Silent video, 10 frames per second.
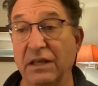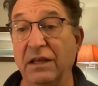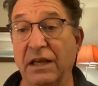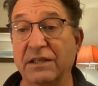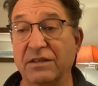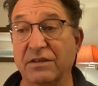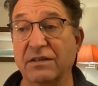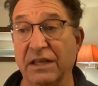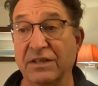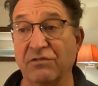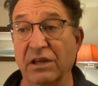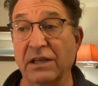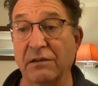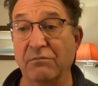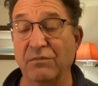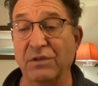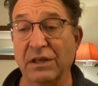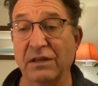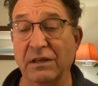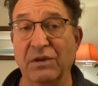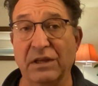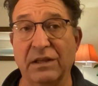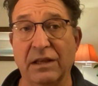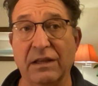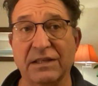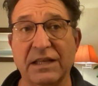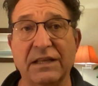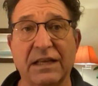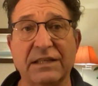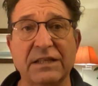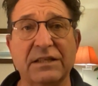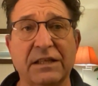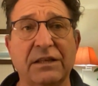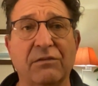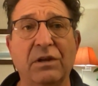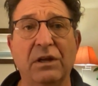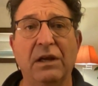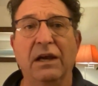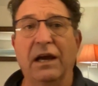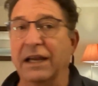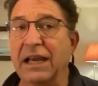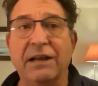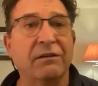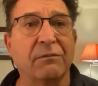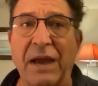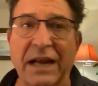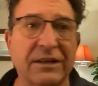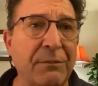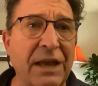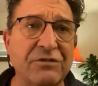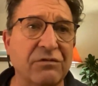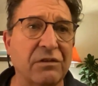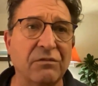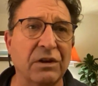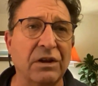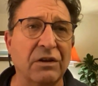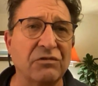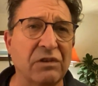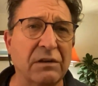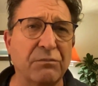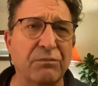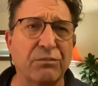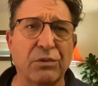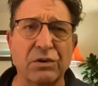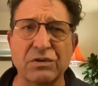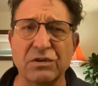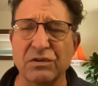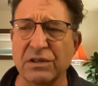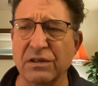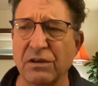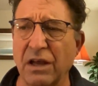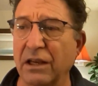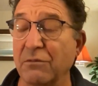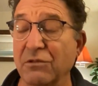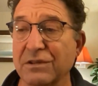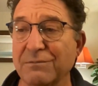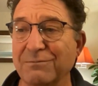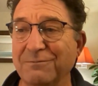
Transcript: it's it's tricky. You, but uh, essentially, you again back to the mantra. You know, drink producers, and not labels.